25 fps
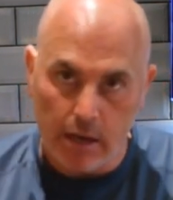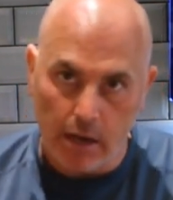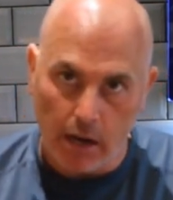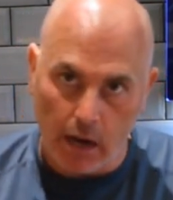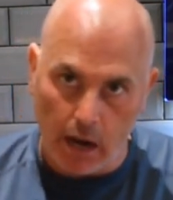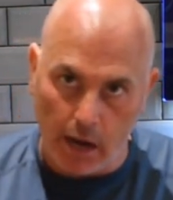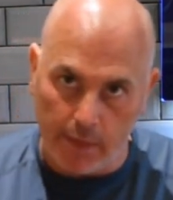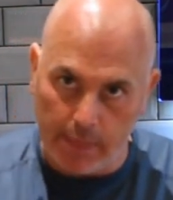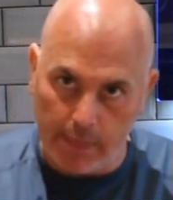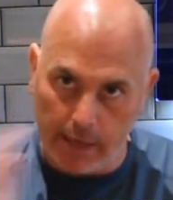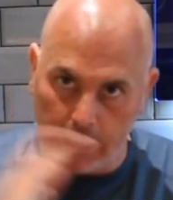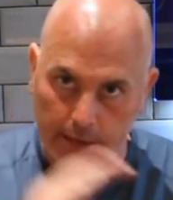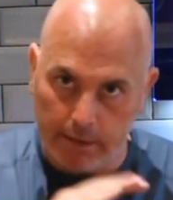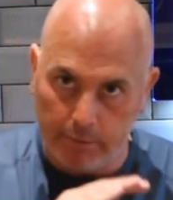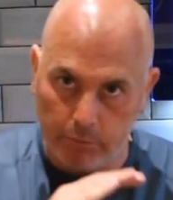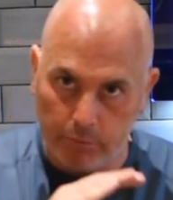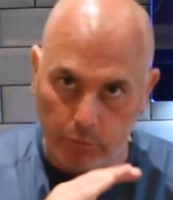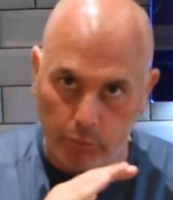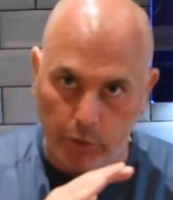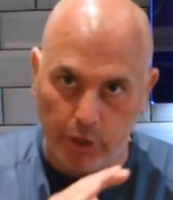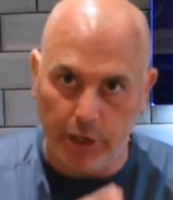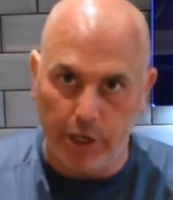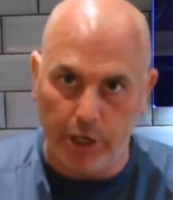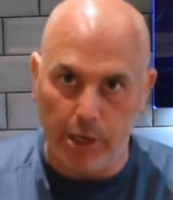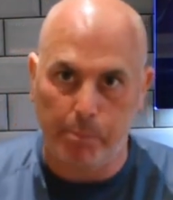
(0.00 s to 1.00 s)
and then
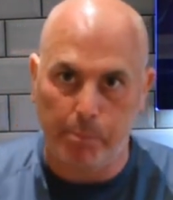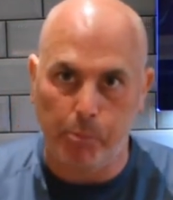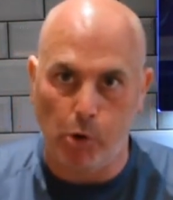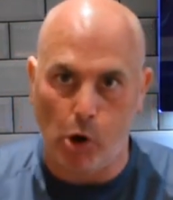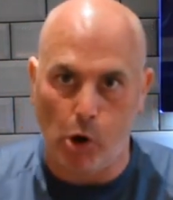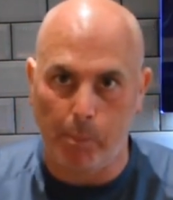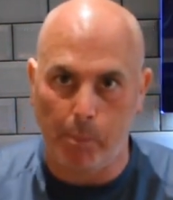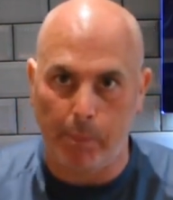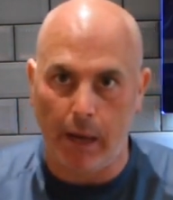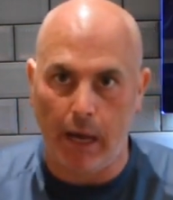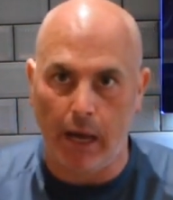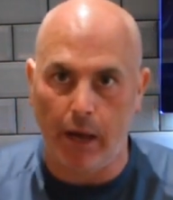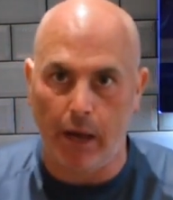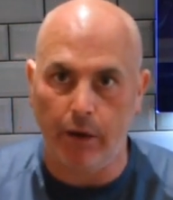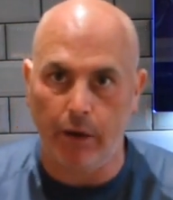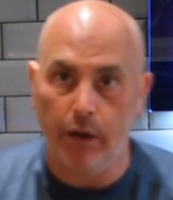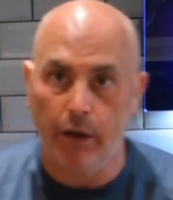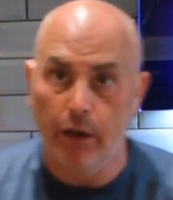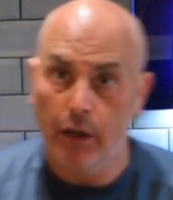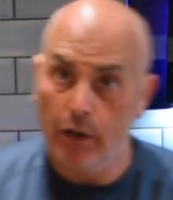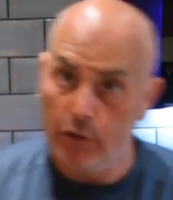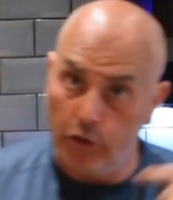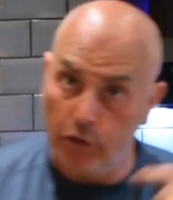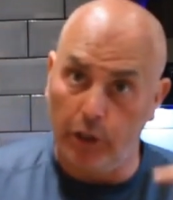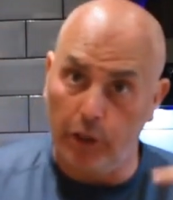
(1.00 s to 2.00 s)
we're going to pop it out.
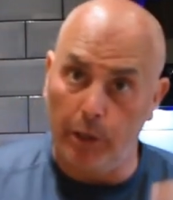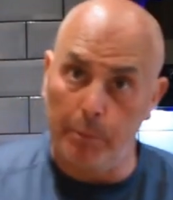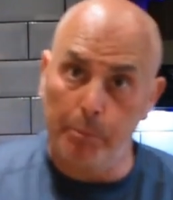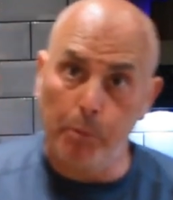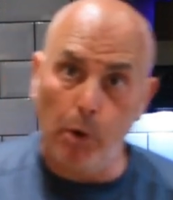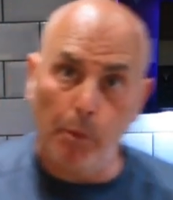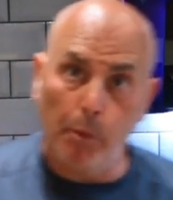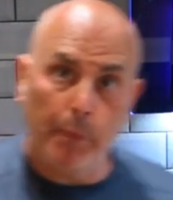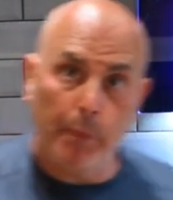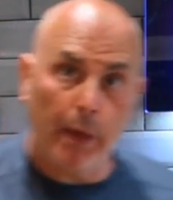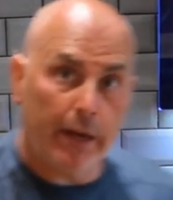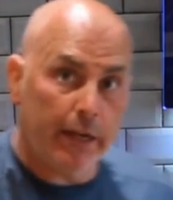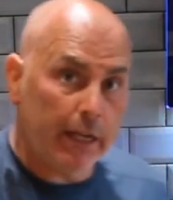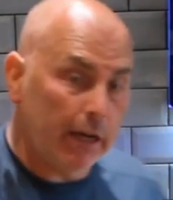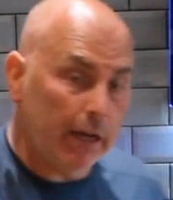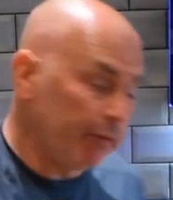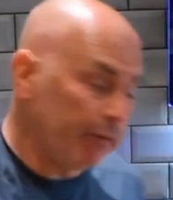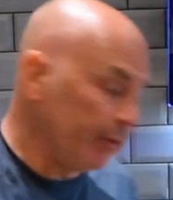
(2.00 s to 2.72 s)
So I'm going to pop that in the